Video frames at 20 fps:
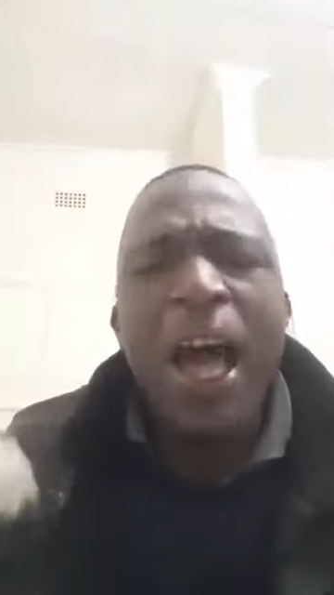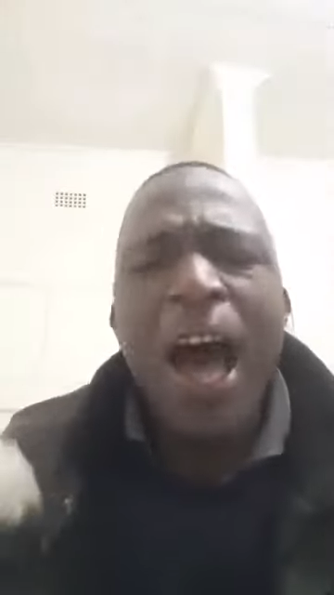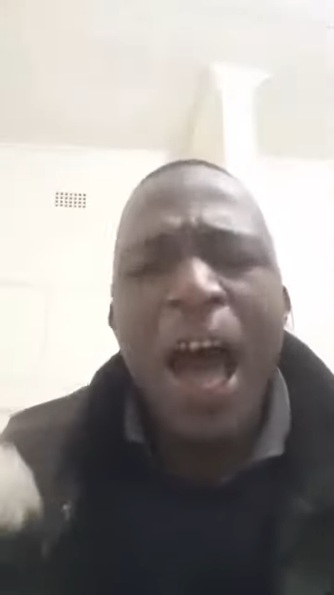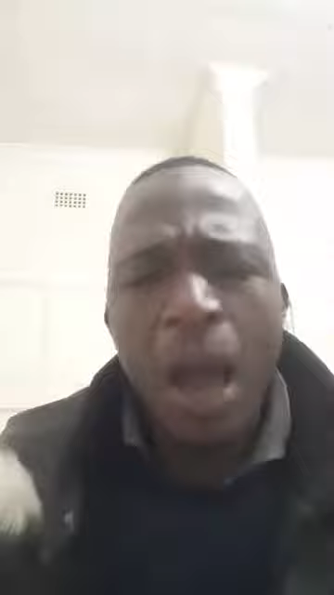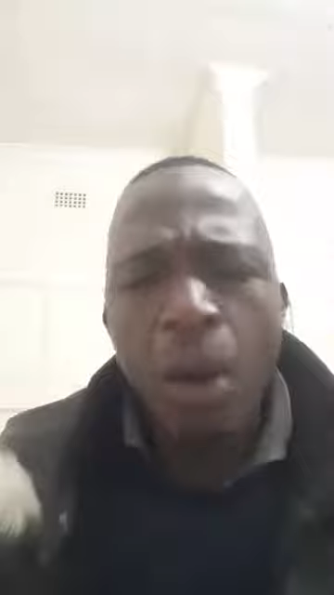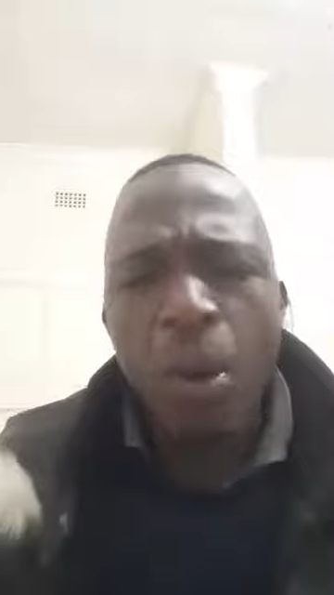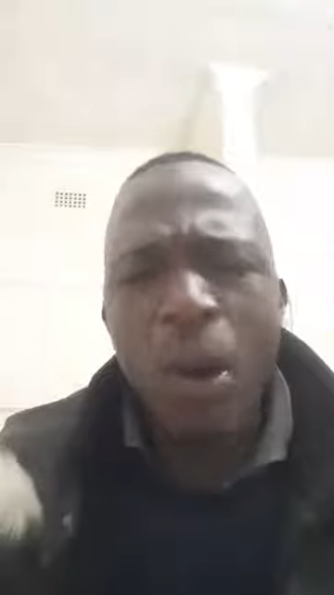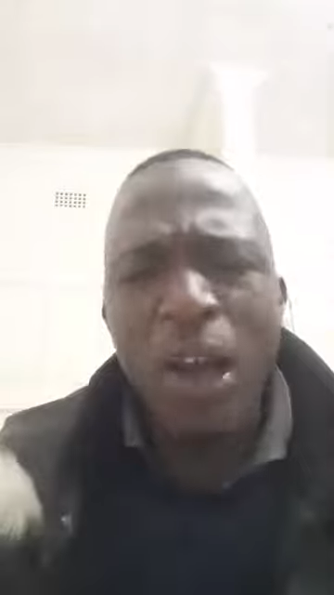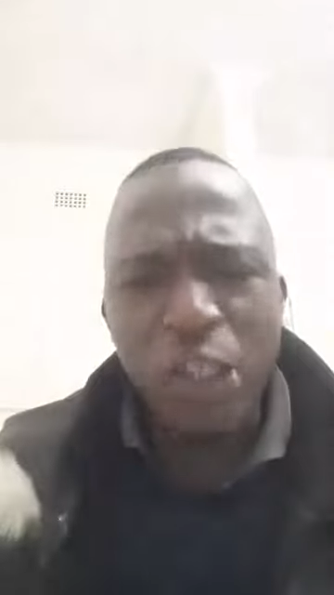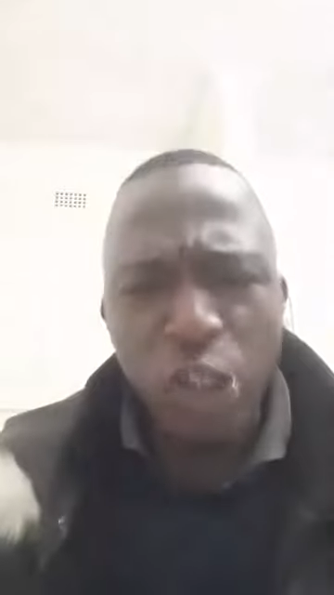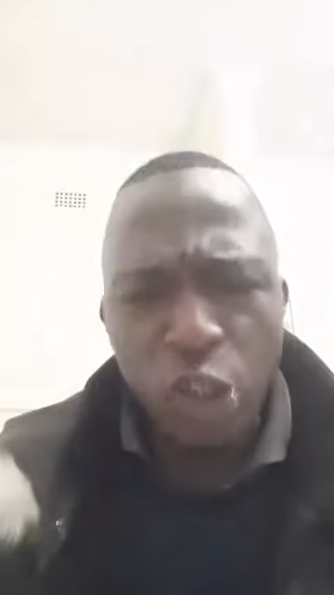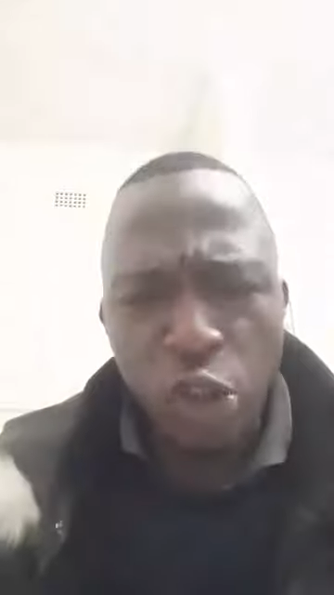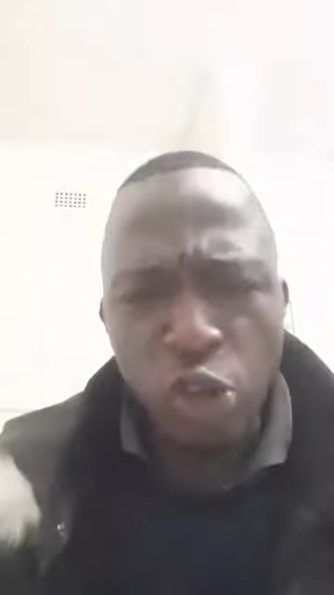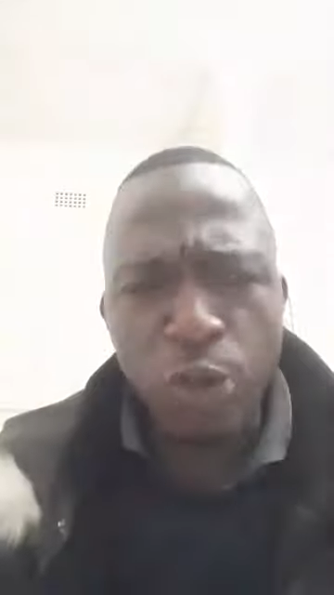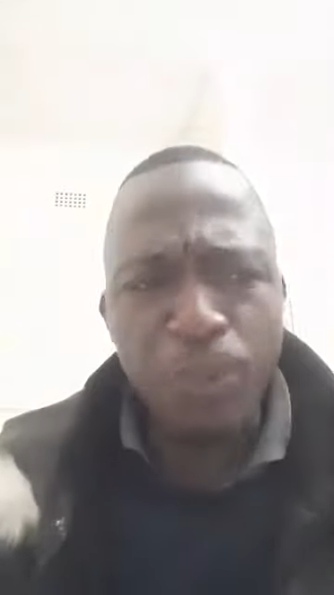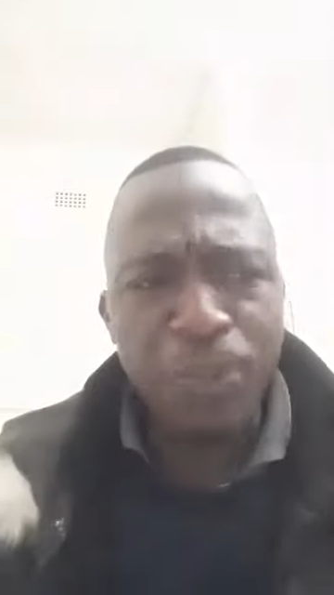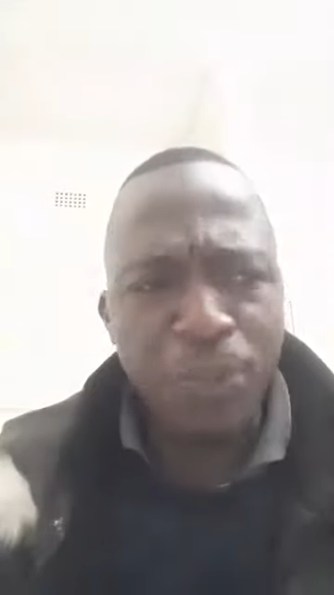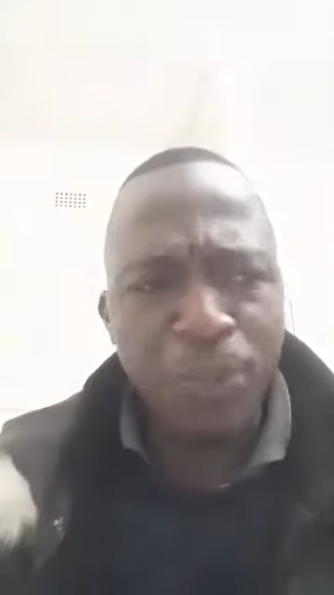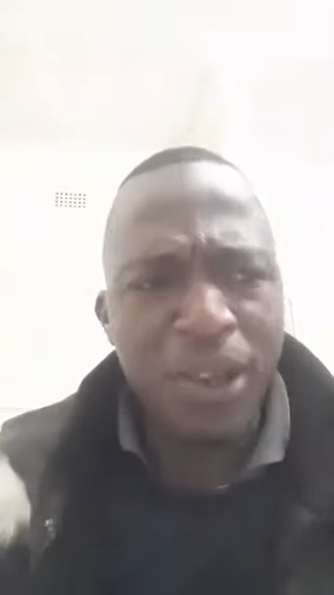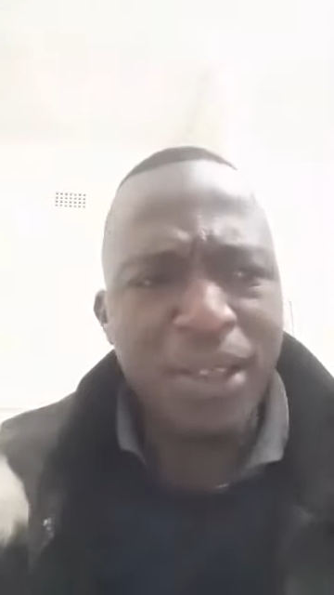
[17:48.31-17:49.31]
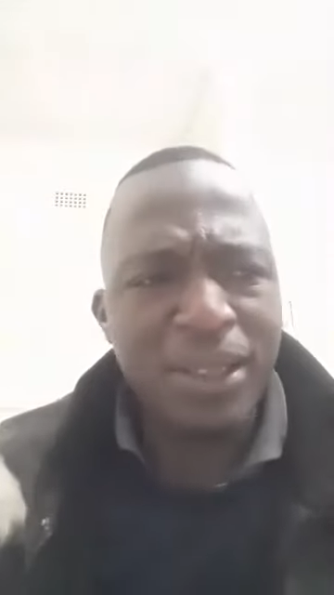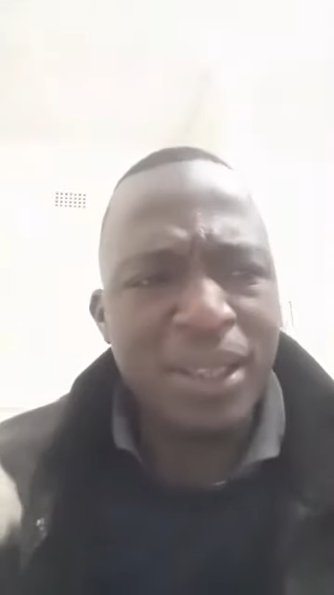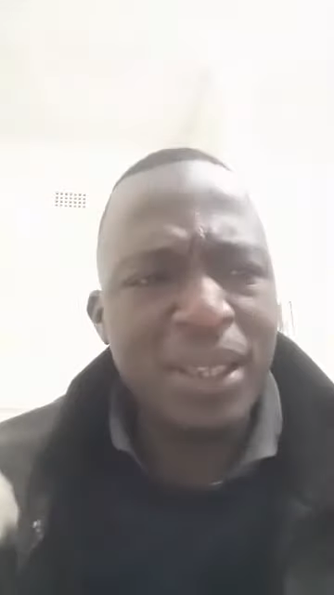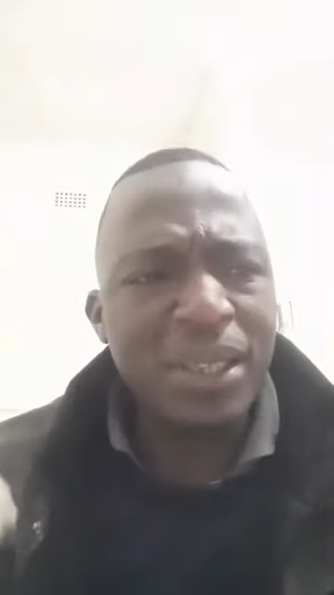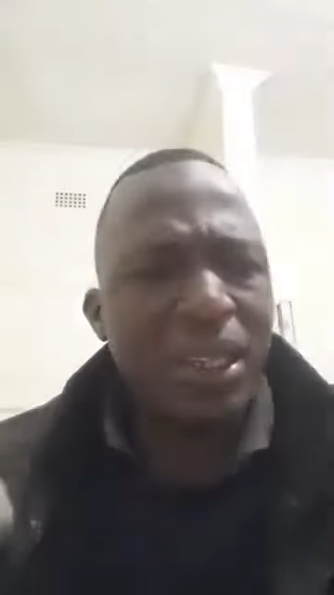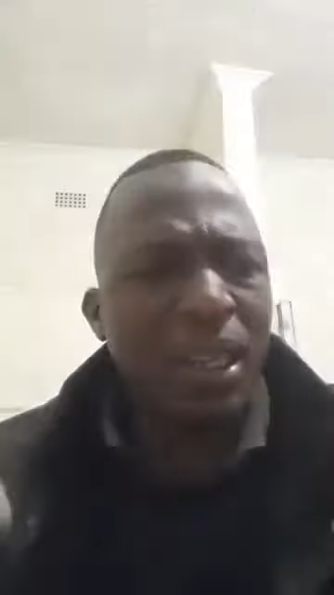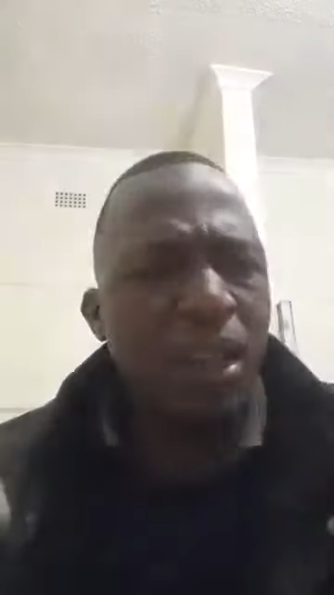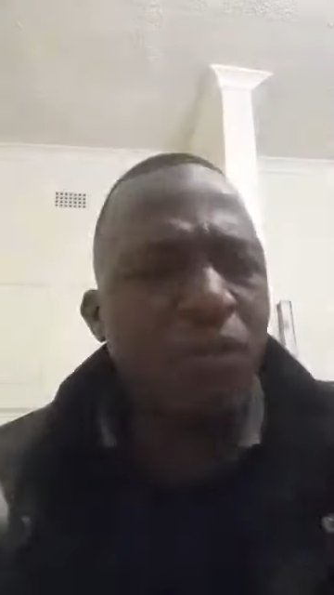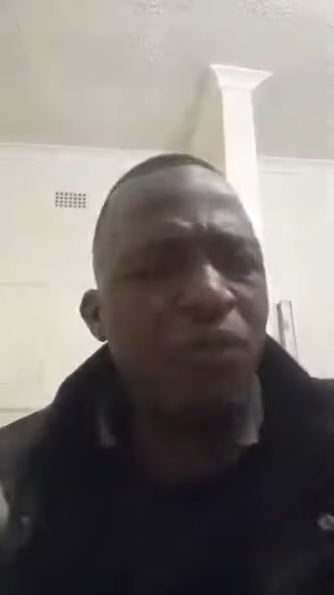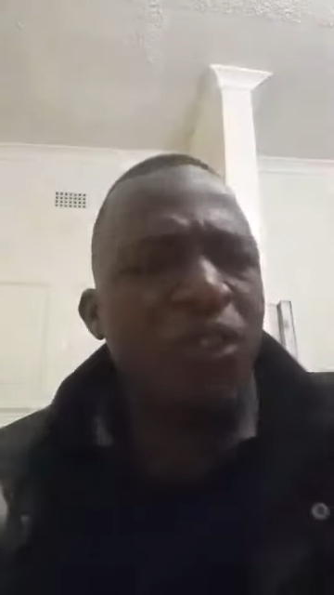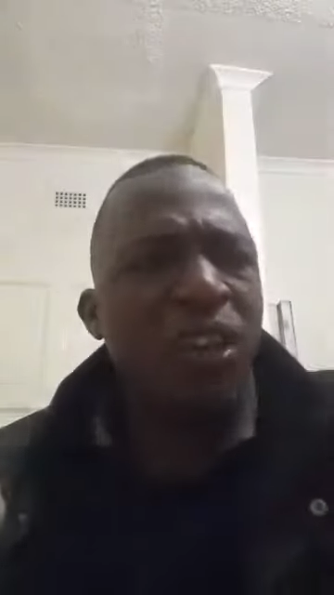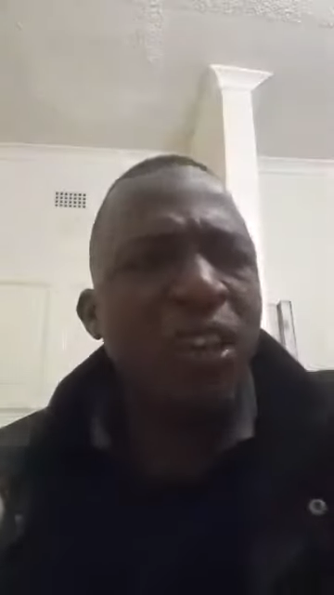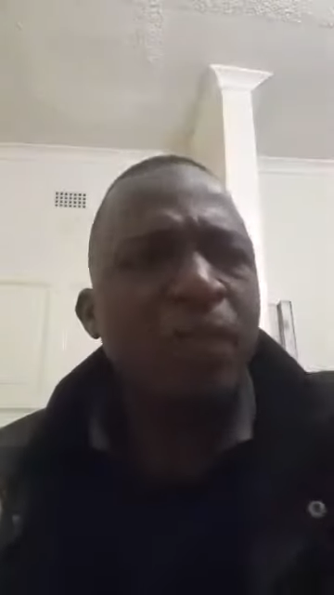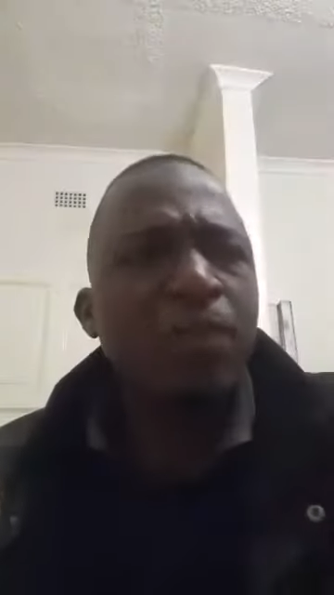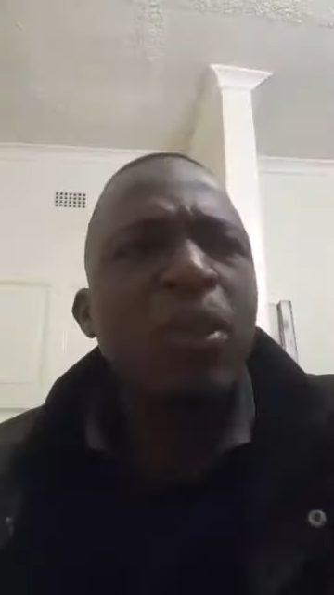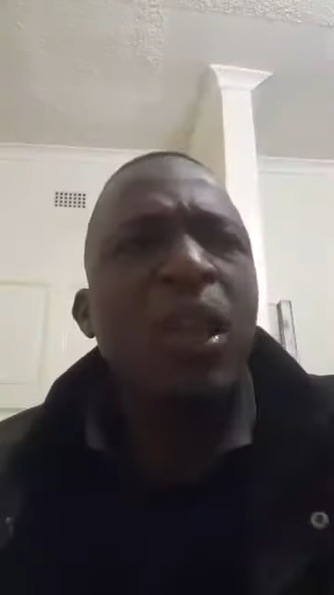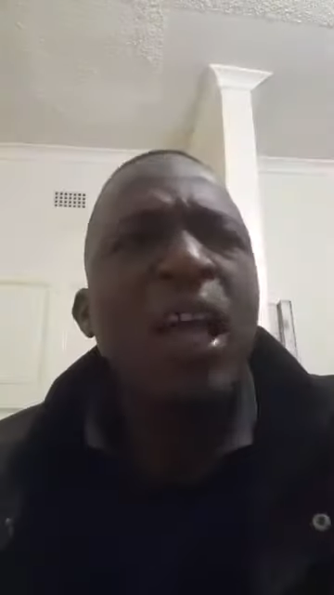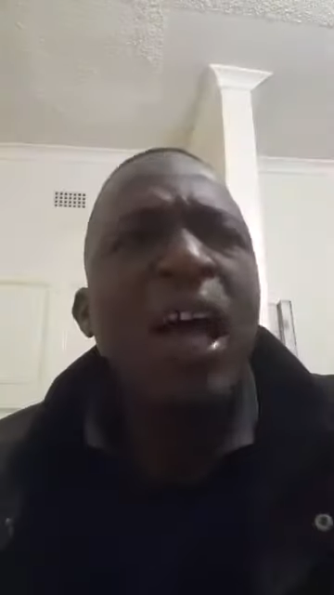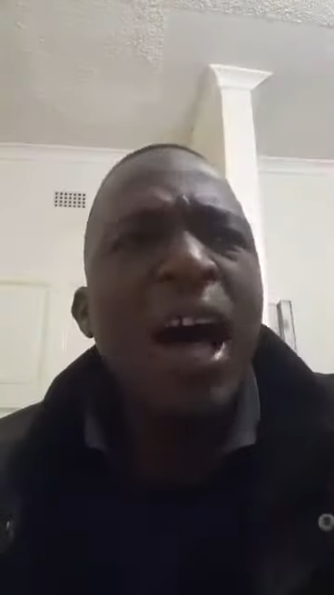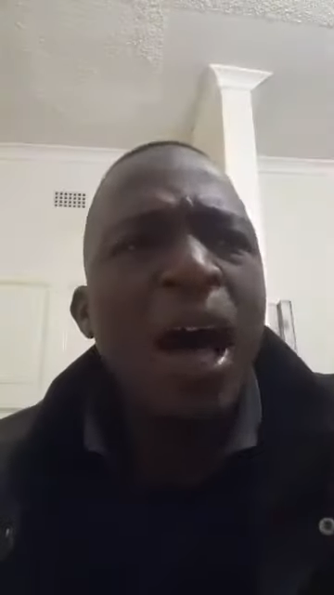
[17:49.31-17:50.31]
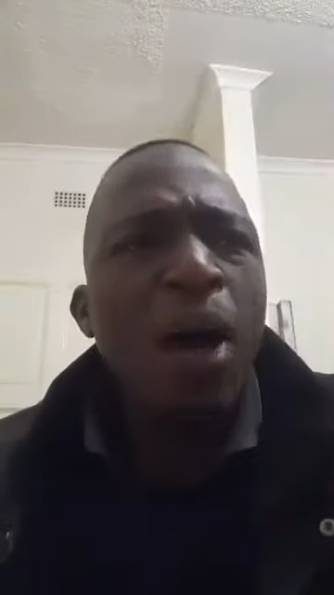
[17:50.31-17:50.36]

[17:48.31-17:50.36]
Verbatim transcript: I want you to pray this evening.